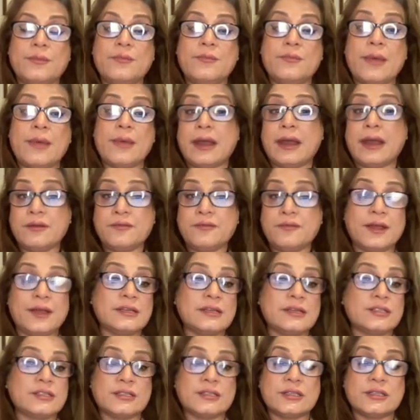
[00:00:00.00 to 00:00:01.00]
bad
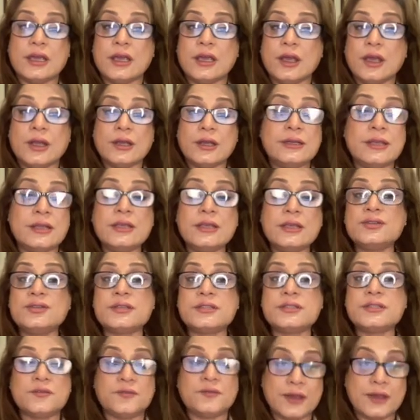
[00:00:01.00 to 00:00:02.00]
effects,
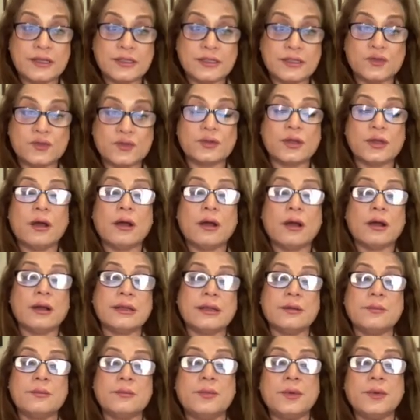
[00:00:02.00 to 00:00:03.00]
dangerous effects to the heart
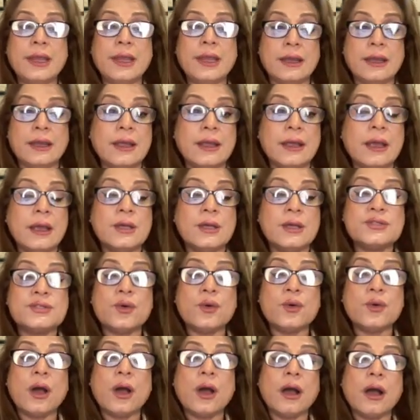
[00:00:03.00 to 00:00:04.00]
and brain.
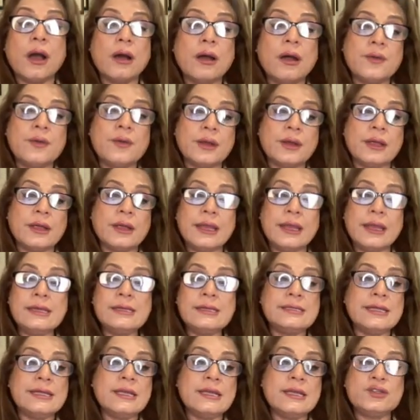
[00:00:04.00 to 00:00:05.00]
So our
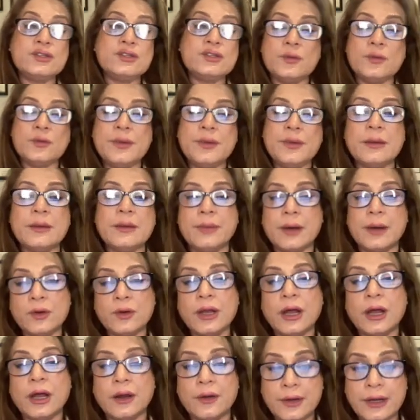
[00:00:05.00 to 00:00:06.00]
intake should be about
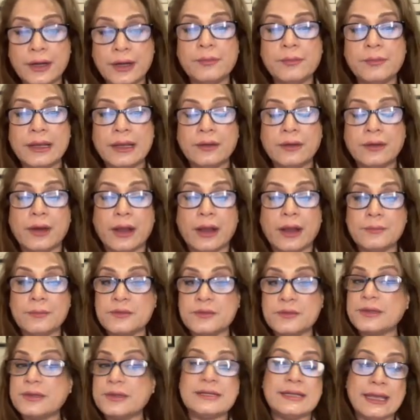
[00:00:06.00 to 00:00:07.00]
100 milligrams
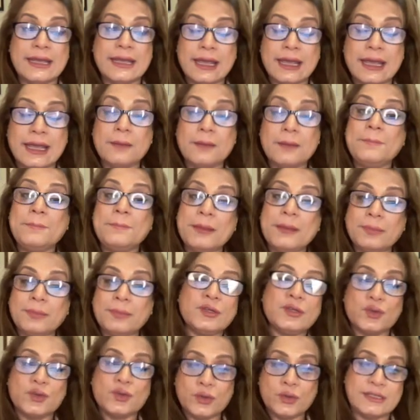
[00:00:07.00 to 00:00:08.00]
per day, and people
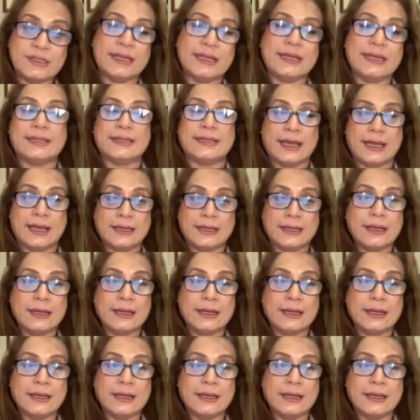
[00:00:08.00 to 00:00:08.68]
don't take that,